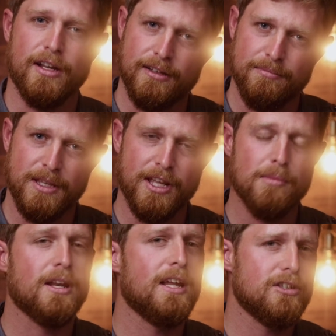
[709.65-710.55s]
and be there,
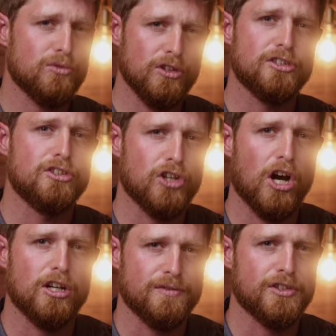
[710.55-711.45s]
but Israel is in
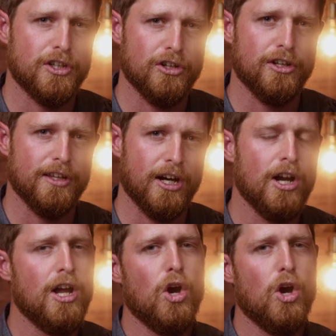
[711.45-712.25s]
charge of security there.